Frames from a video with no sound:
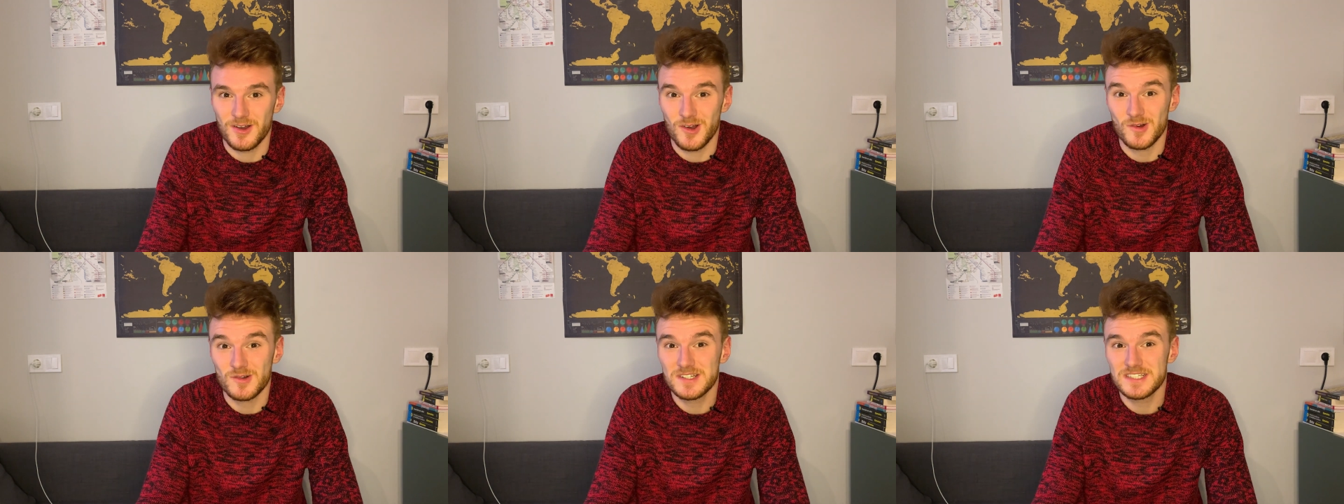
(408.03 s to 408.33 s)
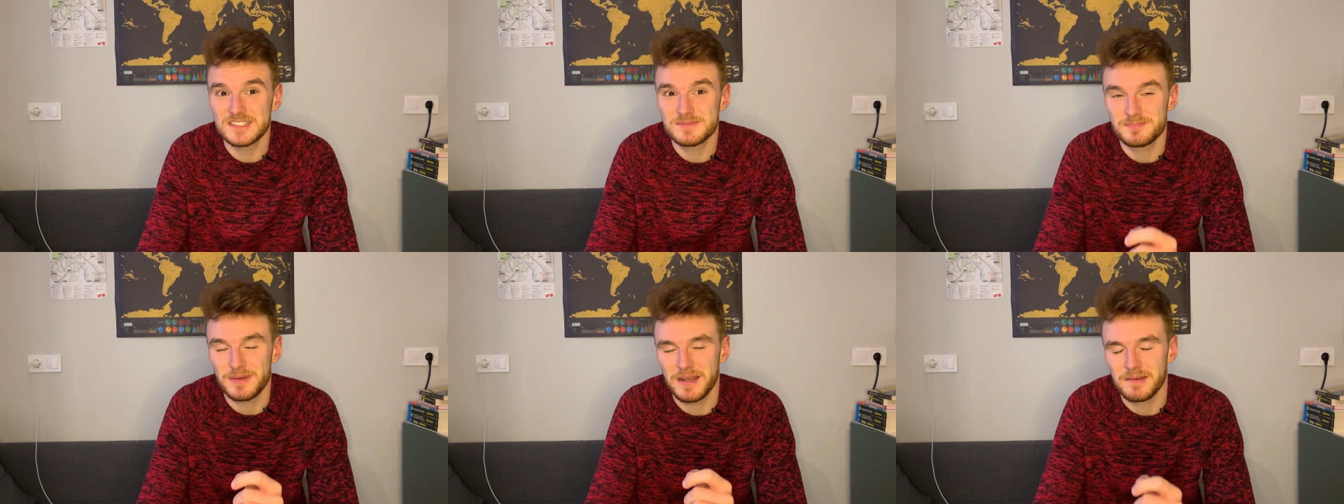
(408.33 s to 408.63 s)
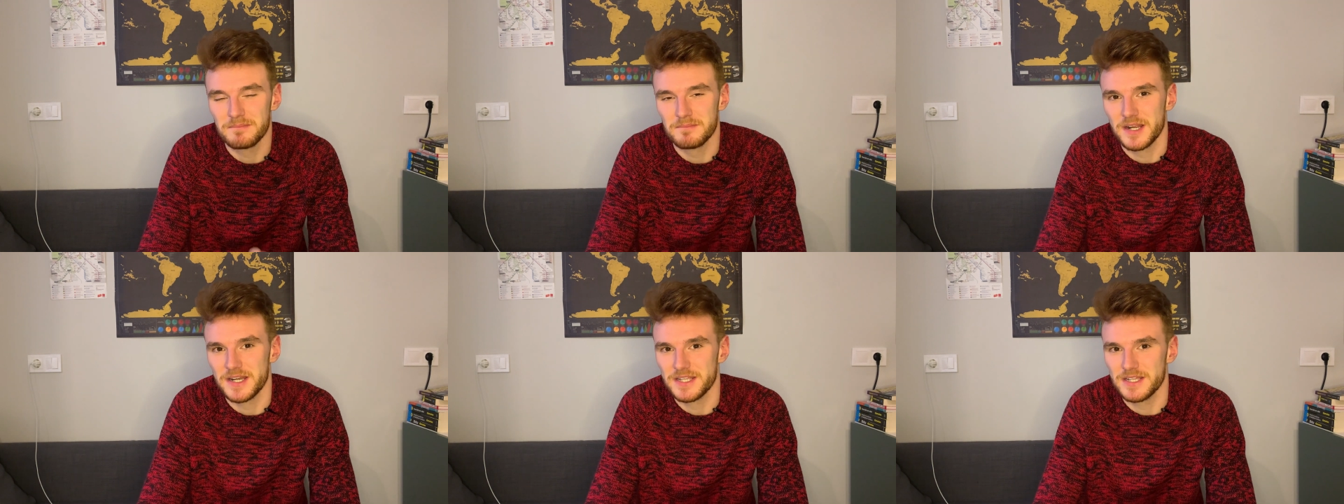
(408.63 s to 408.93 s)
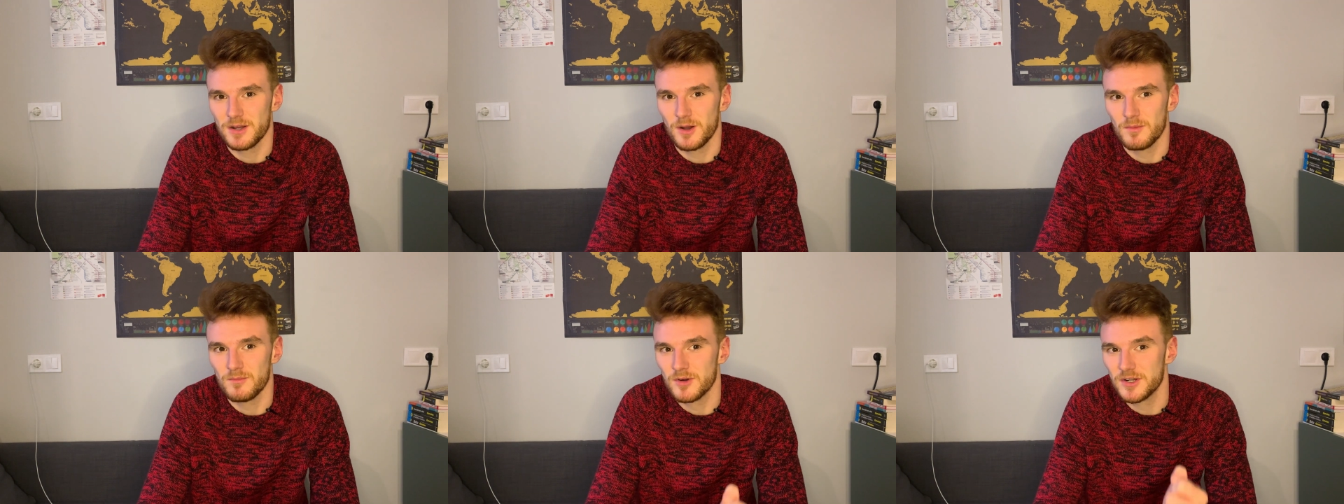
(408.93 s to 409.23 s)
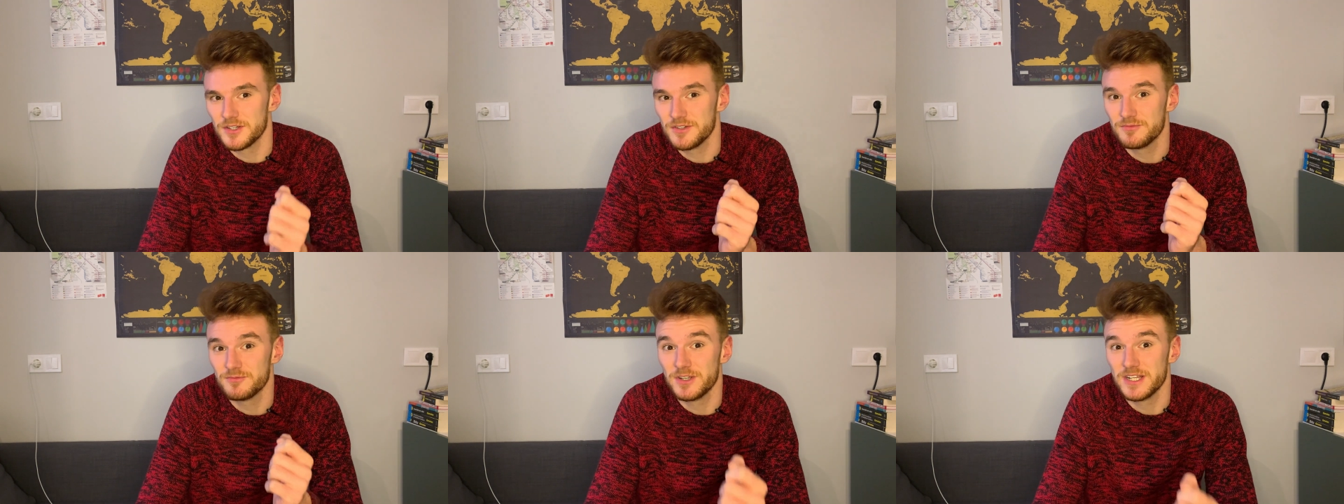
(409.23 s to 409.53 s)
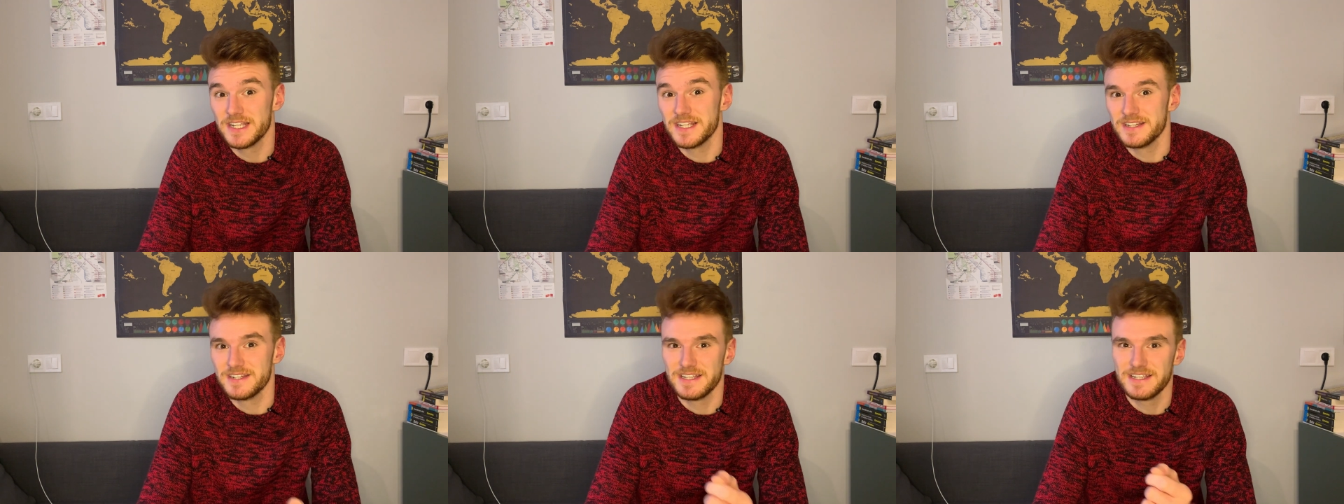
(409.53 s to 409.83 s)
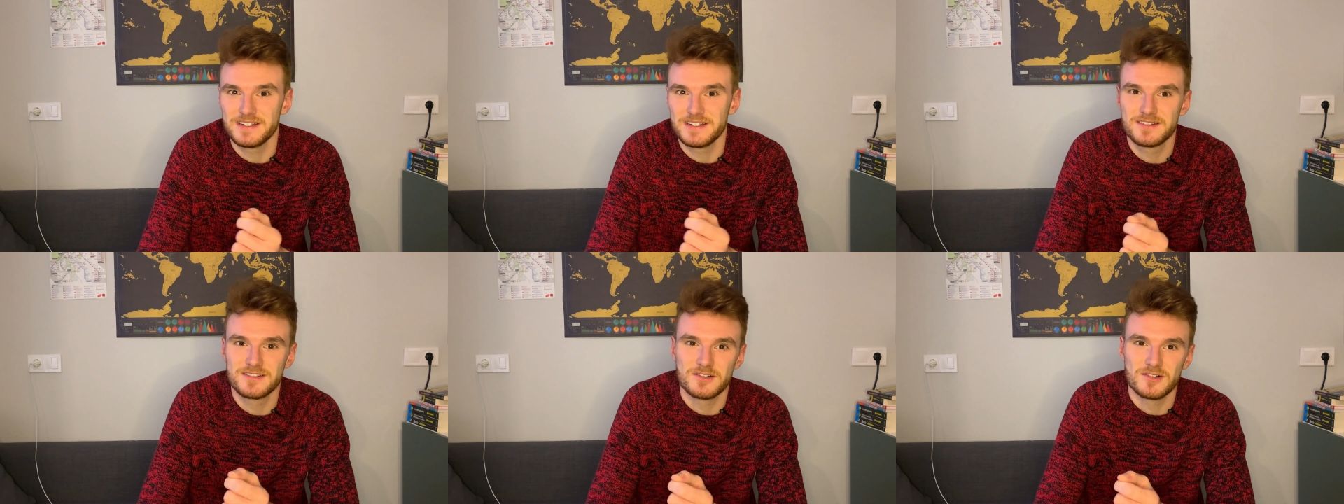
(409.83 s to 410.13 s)
only spend money on what you really
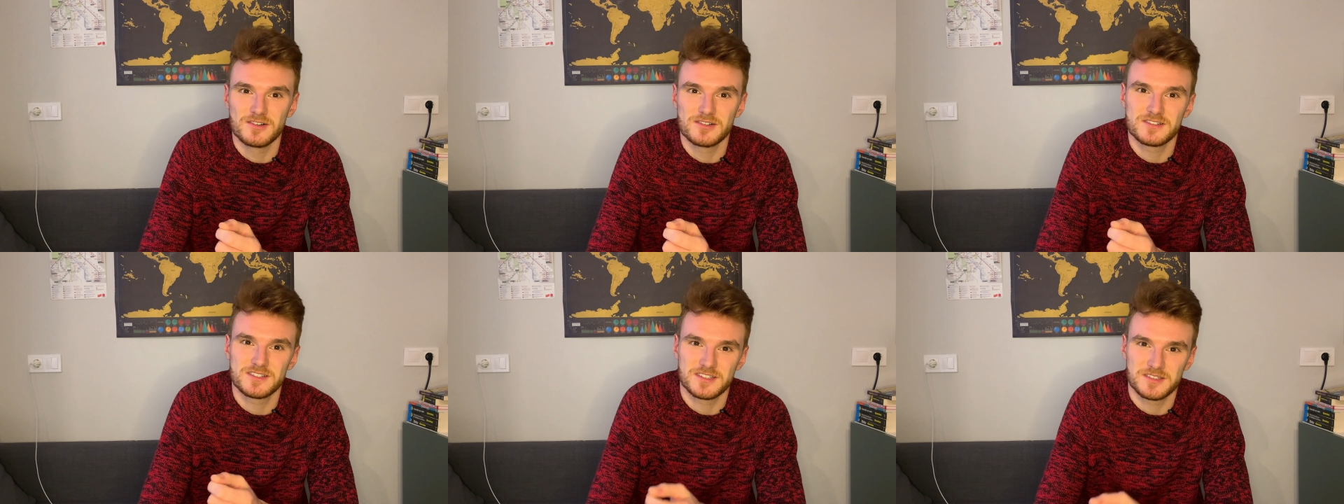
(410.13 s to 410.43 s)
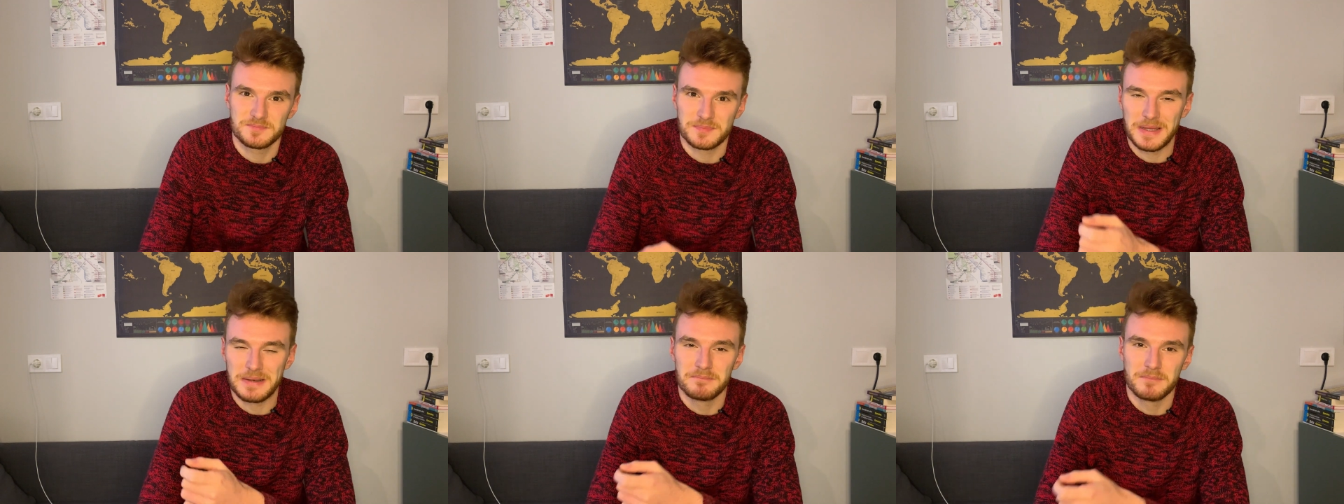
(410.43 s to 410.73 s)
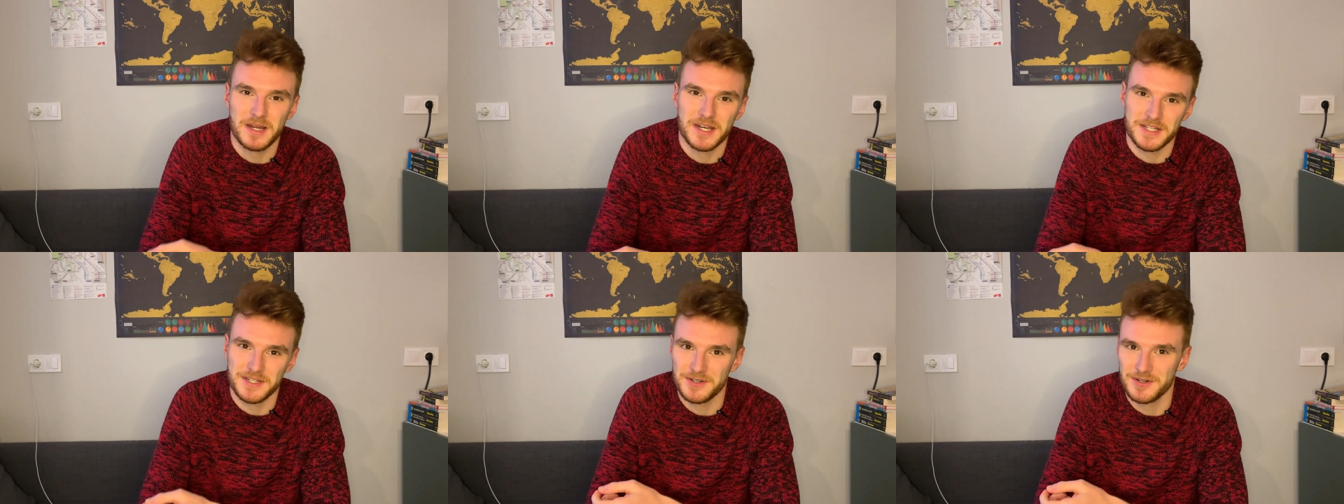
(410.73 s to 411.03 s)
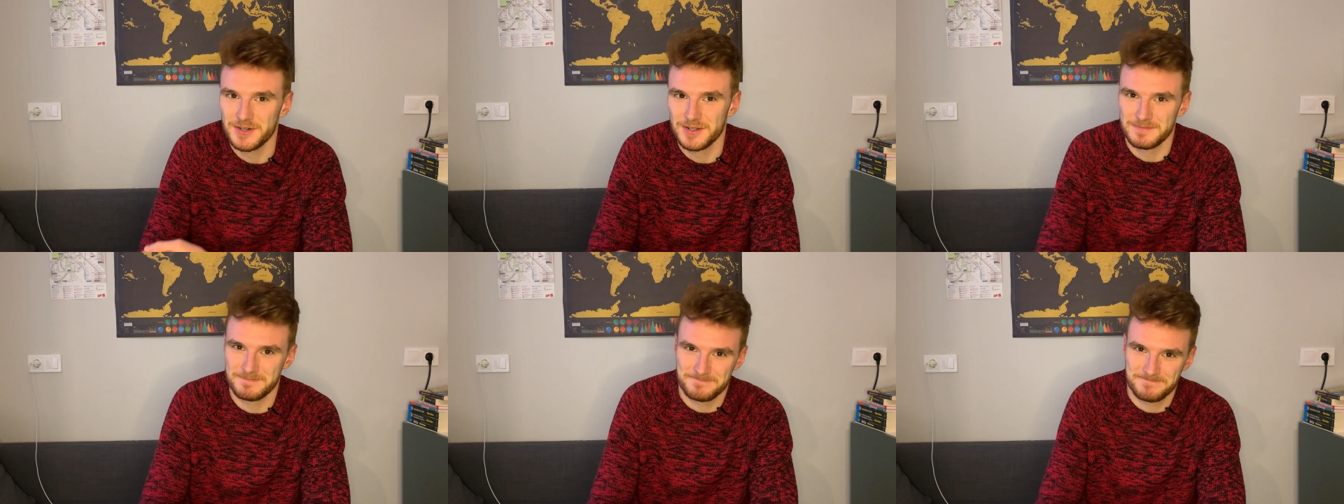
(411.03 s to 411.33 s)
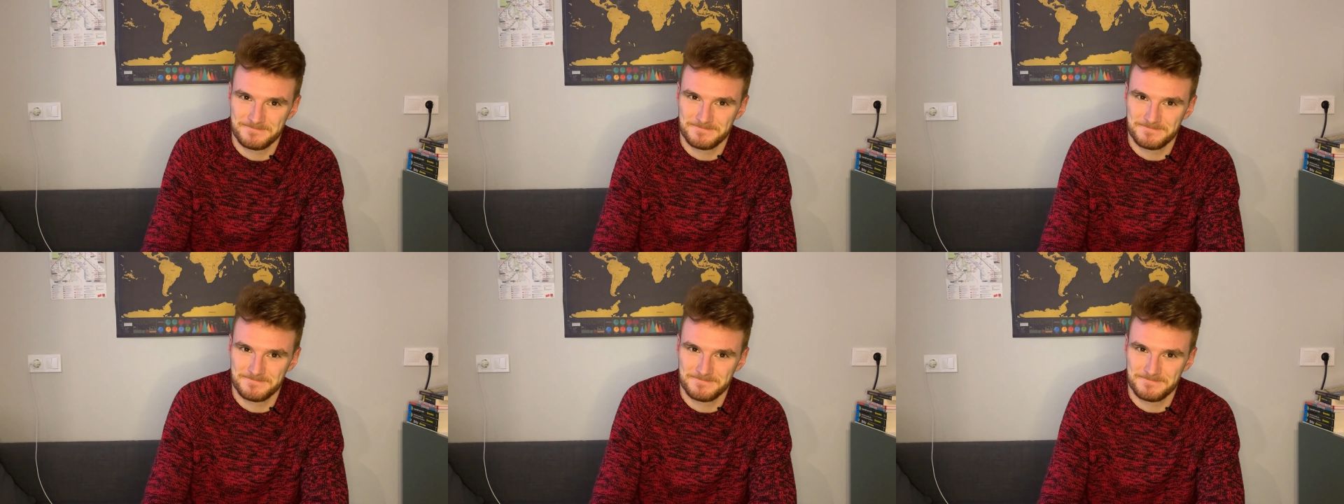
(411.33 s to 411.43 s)
need to spend money on.